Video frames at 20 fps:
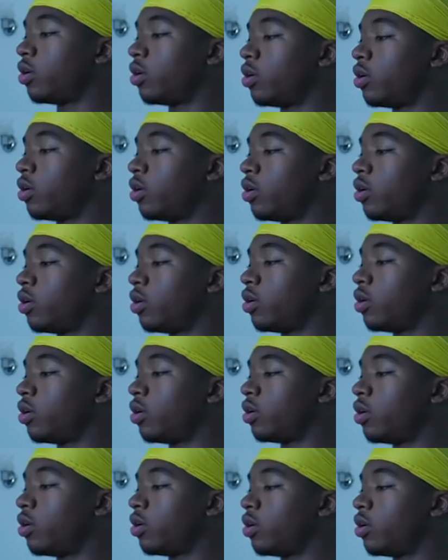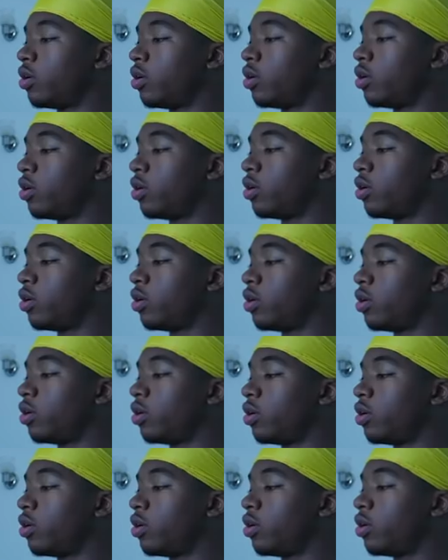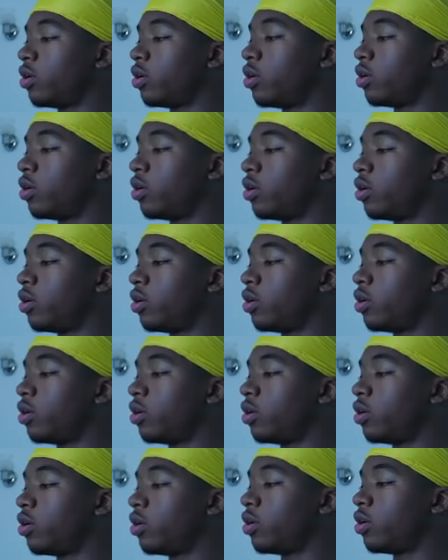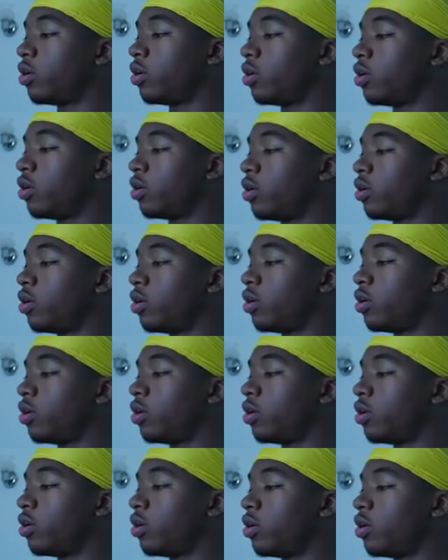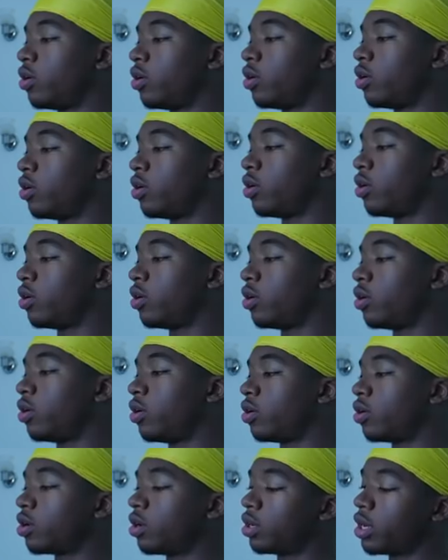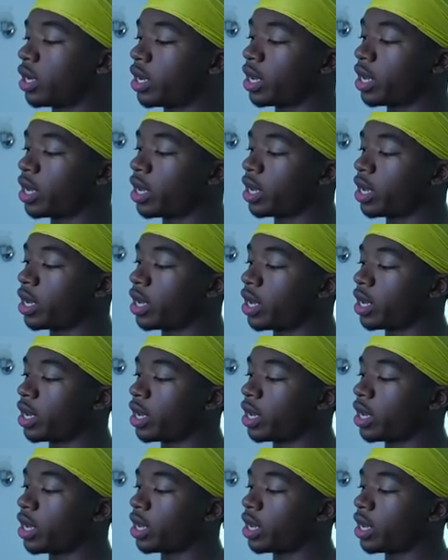The person shown says nothing.